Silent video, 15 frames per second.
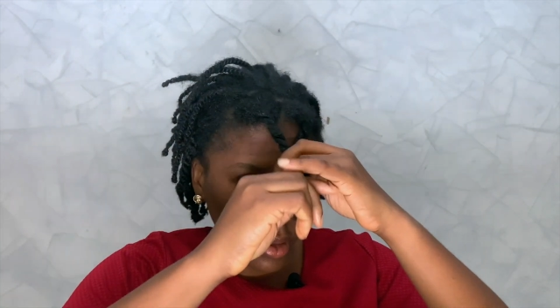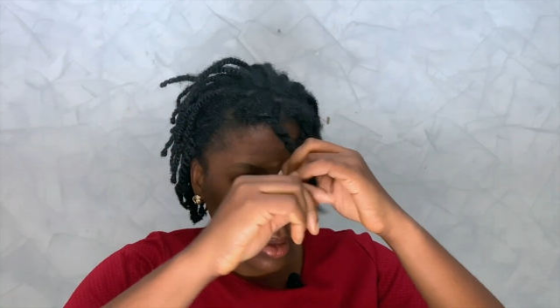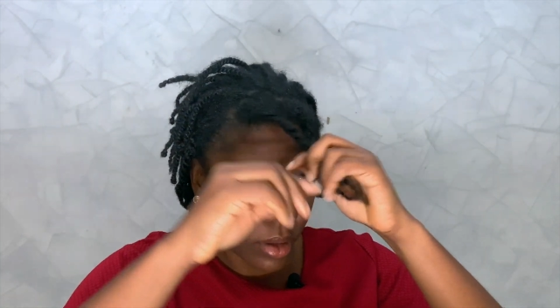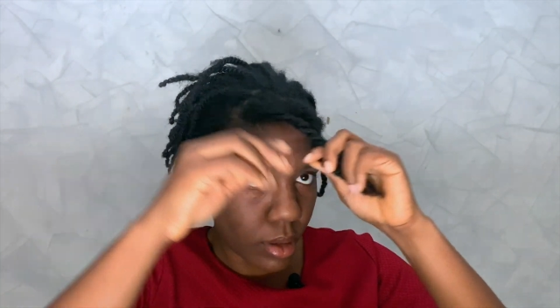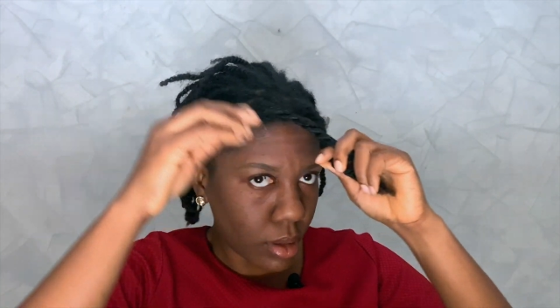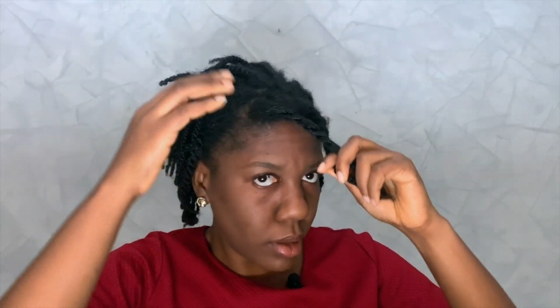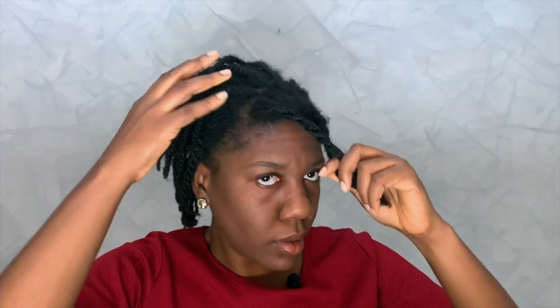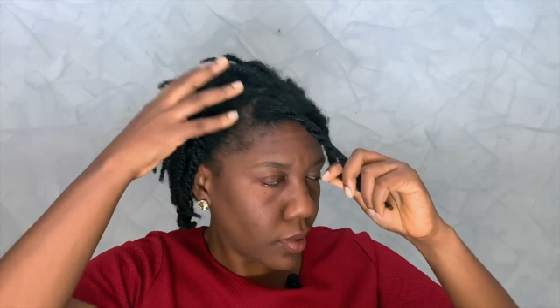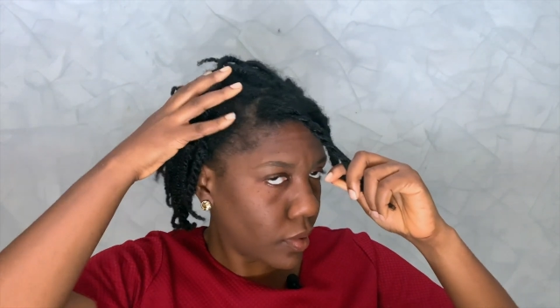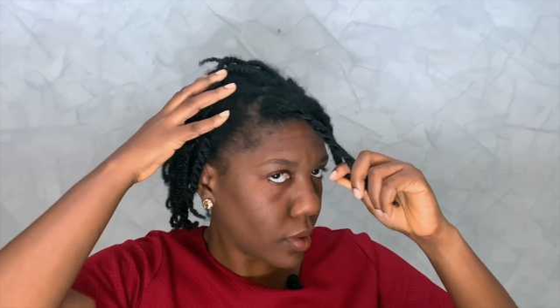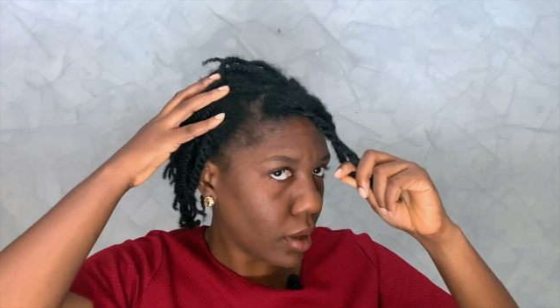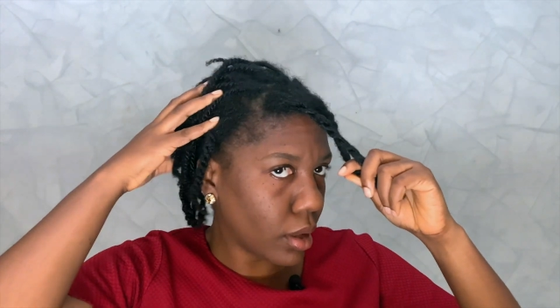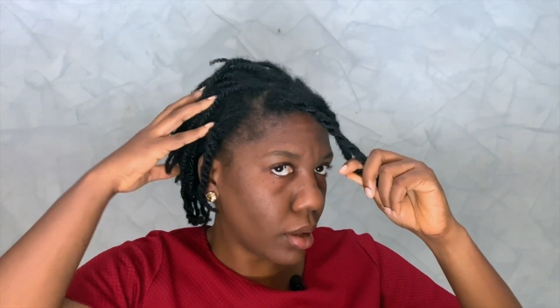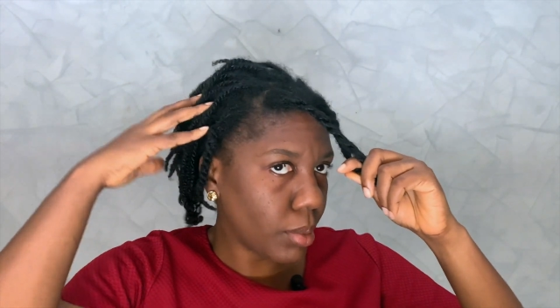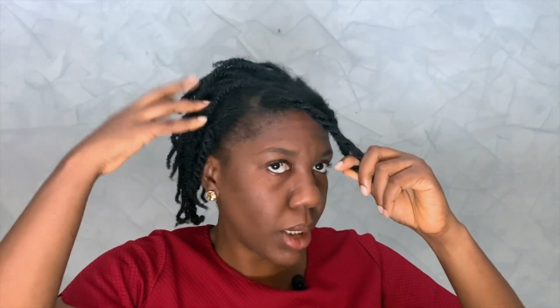this
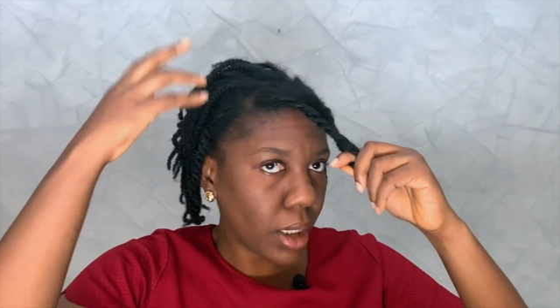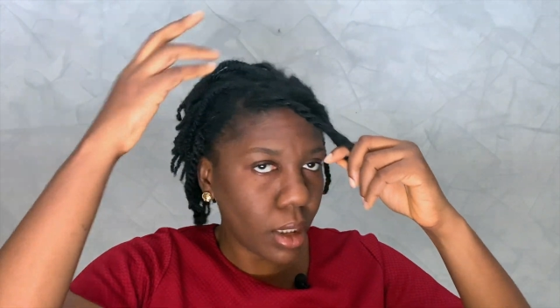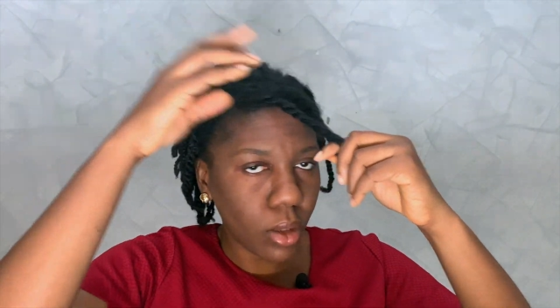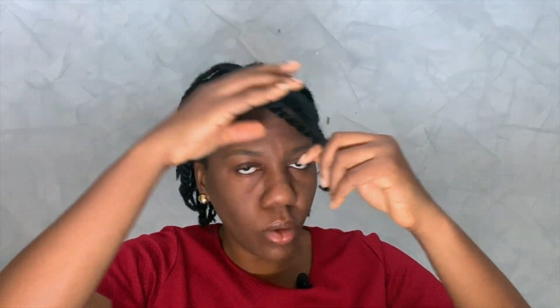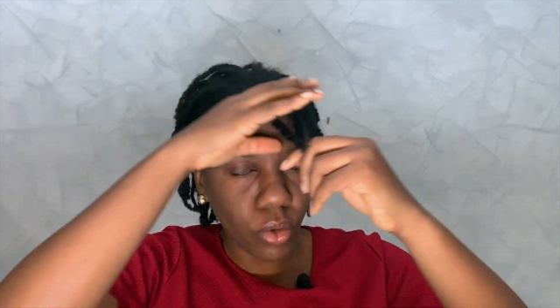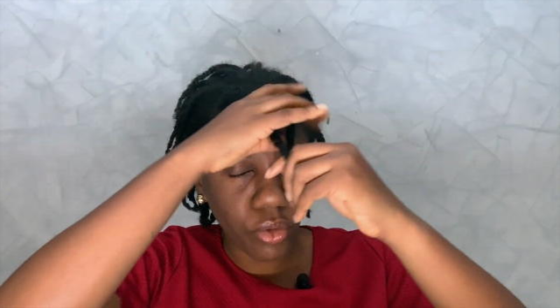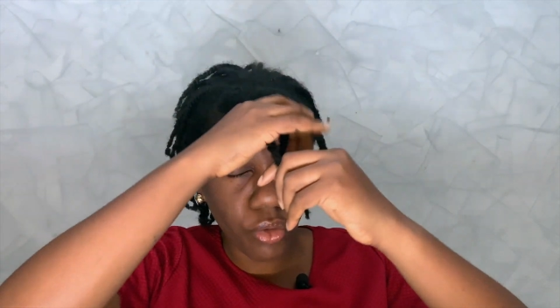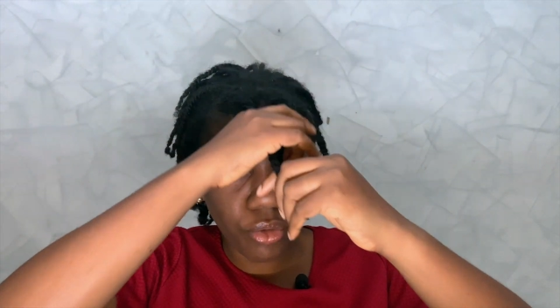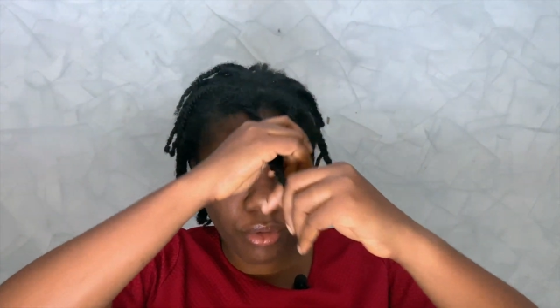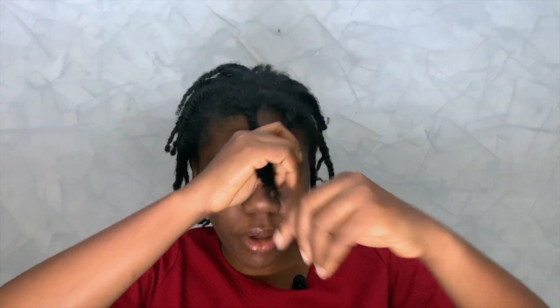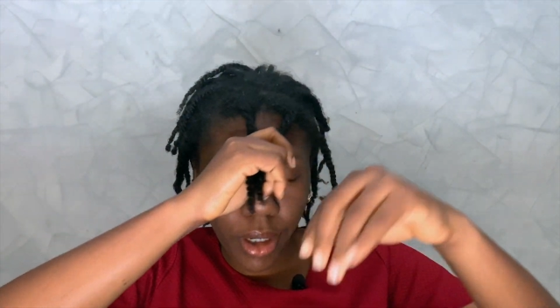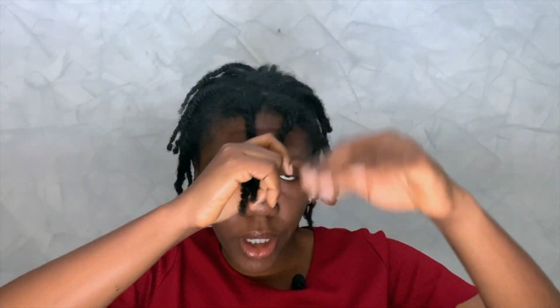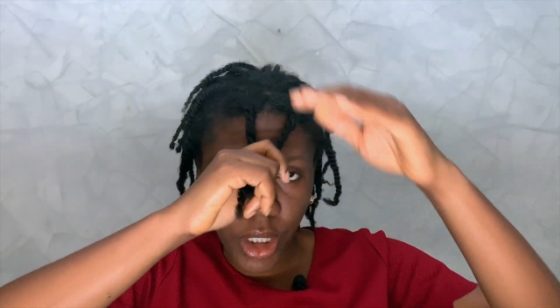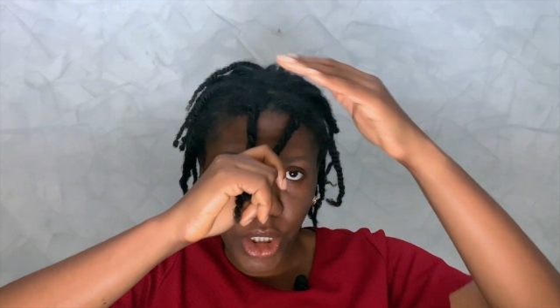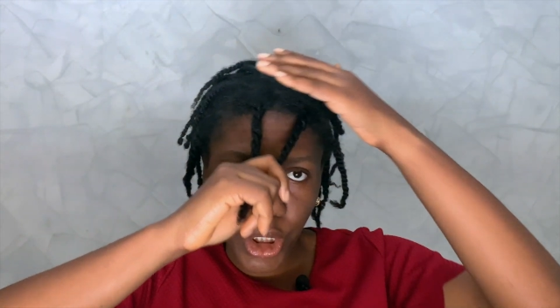and make it look
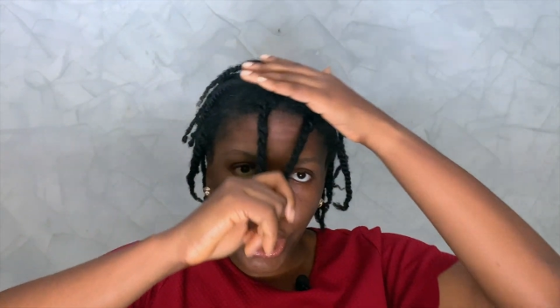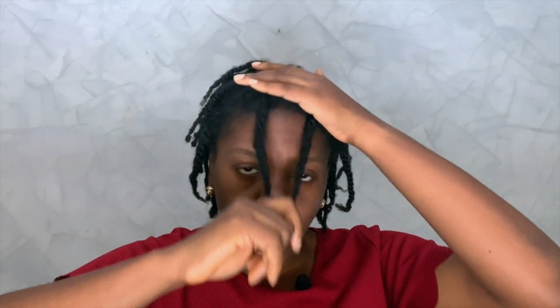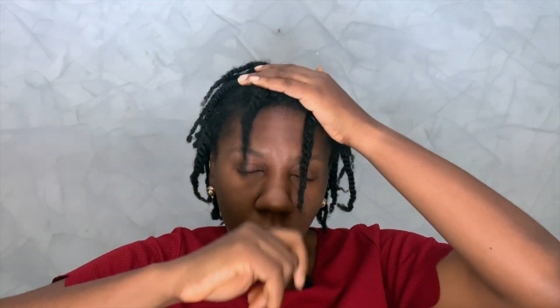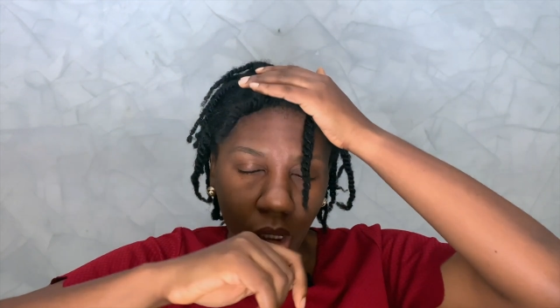fresh,